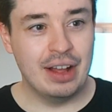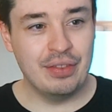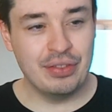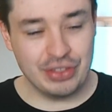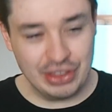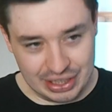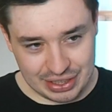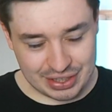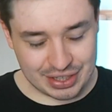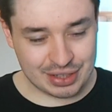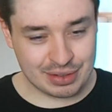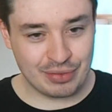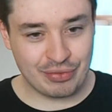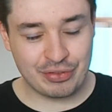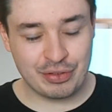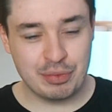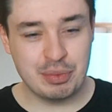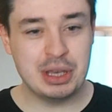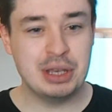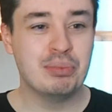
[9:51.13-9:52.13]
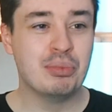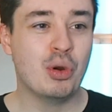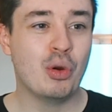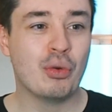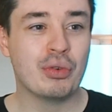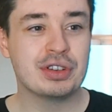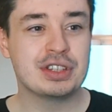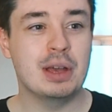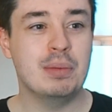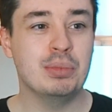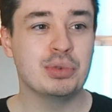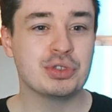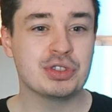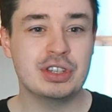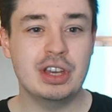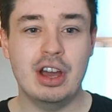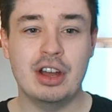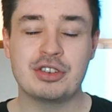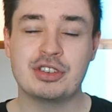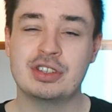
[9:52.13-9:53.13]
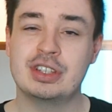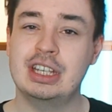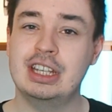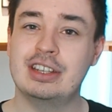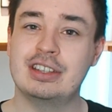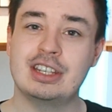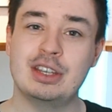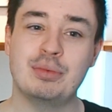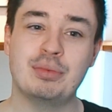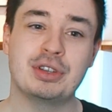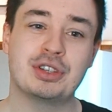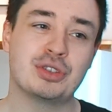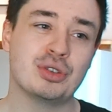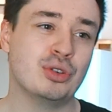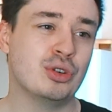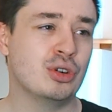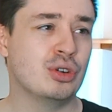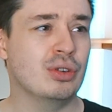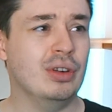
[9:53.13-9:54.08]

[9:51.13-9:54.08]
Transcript: This, for me, more resembles the Argentina team we saw